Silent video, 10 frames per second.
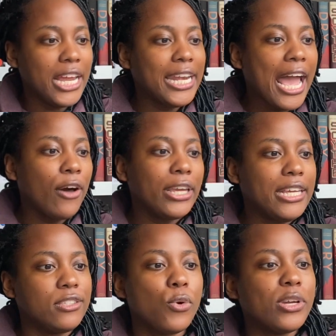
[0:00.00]
and now
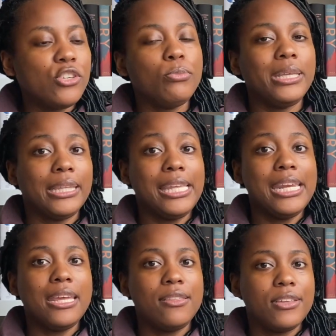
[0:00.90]
he is going to be
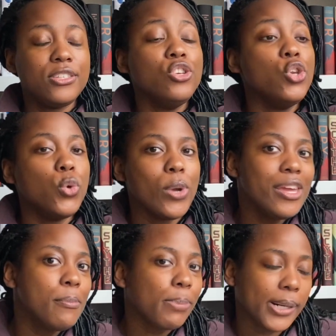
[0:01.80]
leading this new
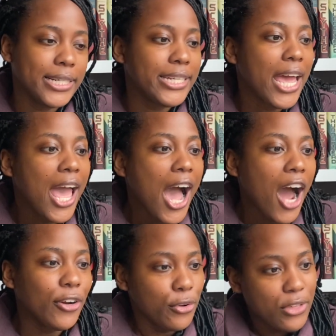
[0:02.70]
imprint
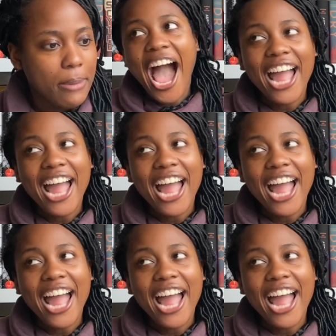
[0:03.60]
under them.